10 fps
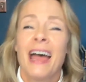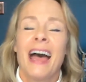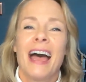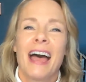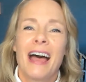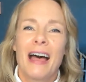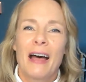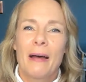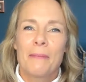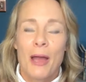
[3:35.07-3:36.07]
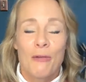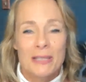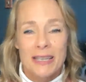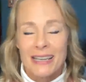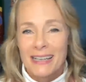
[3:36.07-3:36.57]
I
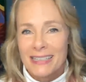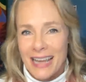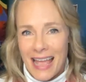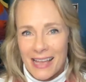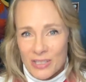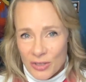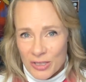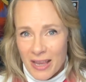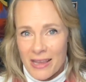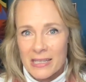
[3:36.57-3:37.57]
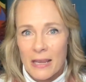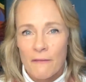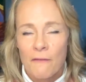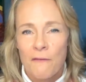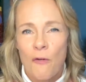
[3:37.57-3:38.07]
wasn't exercising
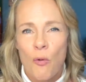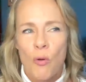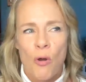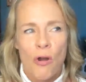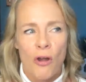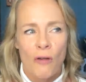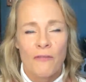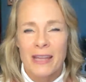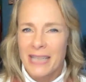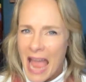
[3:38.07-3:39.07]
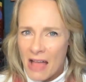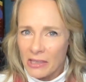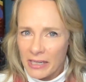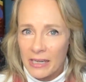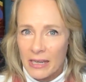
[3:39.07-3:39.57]
for
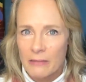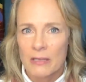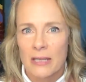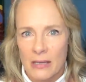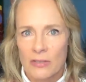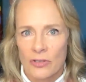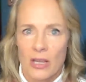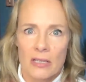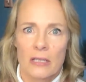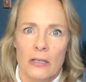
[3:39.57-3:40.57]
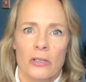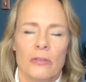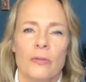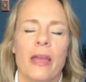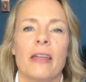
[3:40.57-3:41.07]
vitality. I was exercising to
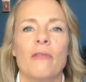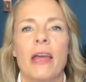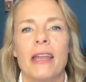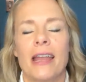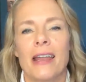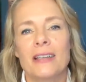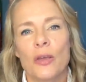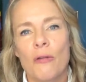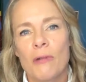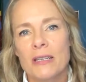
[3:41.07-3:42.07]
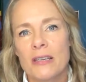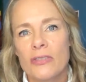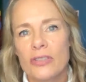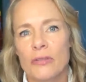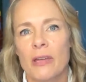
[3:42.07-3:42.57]
lose weight, right? And so I wasn't
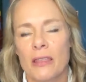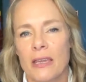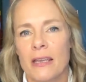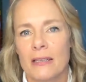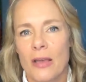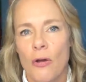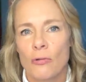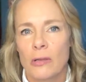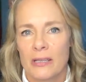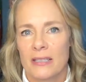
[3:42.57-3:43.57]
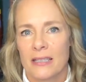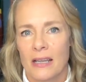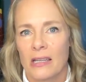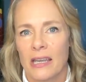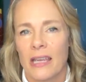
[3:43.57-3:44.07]
doing things
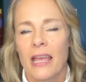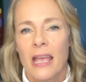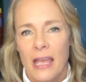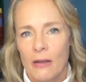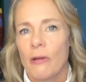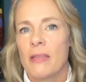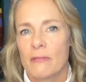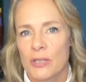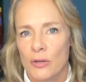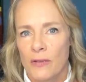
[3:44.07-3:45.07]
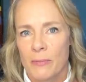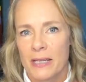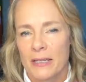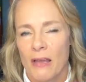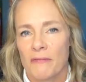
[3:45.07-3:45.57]
holistically in a way that was serving
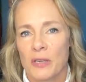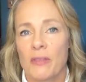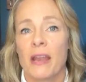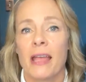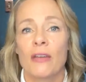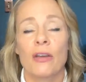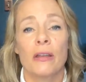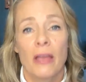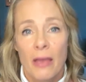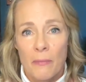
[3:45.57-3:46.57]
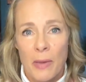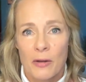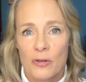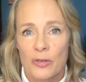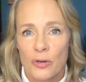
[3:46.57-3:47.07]
myself so that I could
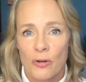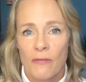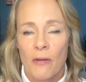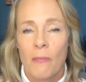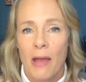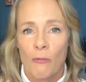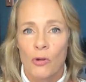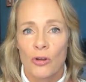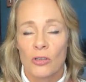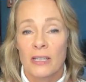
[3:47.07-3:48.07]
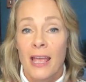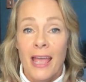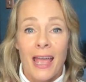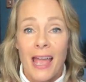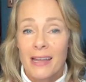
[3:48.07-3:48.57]
better serve my world.
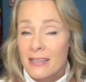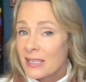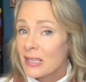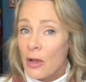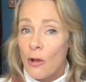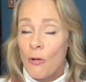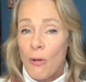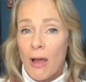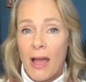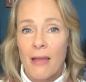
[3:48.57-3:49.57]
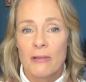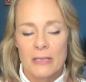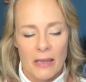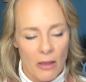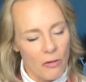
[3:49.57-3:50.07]
And so I was
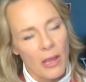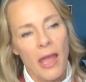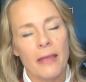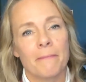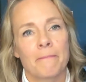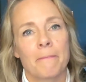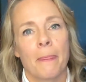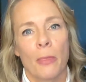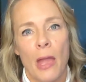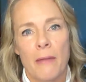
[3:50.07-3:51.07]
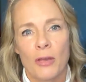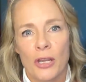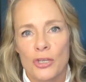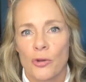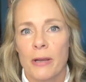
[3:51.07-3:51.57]
like, okay, I'm going to
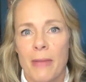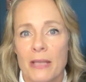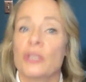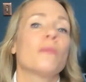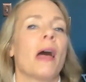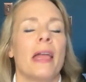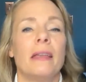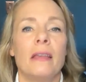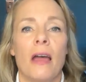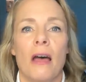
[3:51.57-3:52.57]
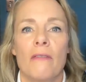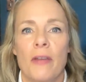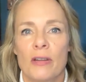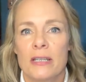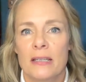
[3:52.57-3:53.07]
join a mastermind of
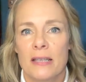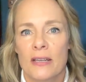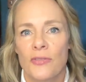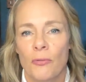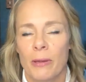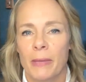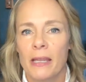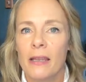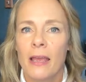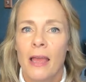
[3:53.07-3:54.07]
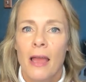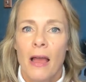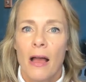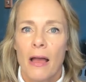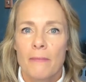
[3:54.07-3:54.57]
very successful women
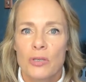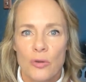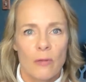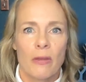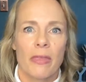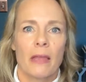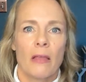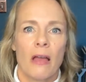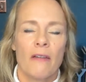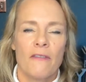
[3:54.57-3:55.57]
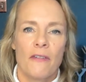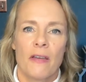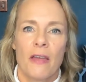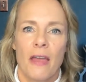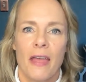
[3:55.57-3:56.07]
doing what they love
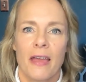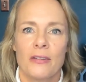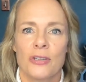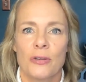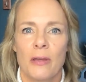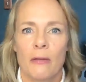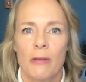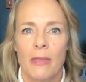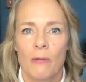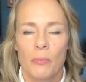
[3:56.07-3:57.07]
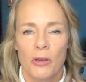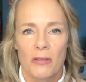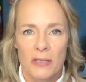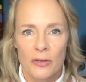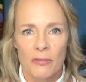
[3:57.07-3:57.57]
and doing what they were put on
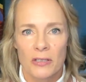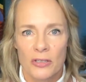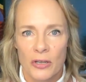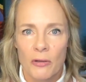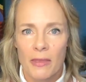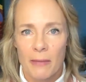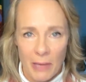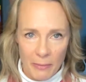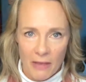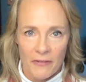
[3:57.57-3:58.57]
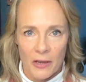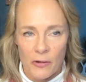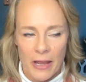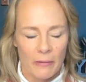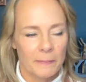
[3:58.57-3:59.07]
this earth to do. And then maybe I'll figure it
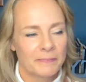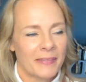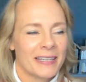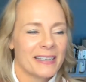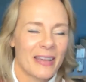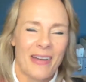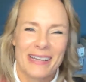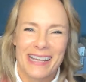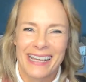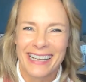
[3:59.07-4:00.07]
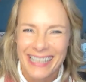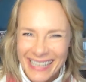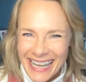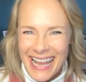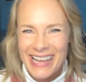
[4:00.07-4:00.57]
out. So I did.
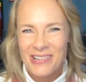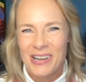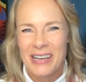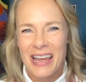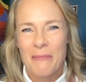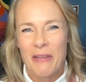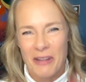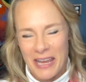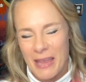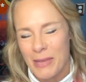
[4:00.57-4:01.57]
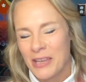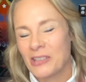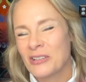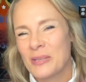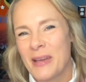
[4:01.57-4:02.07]
I joined my friend Cami
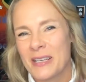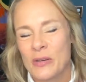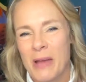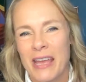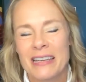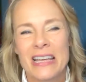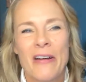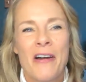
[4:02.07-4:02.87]
Gildner's mastermind.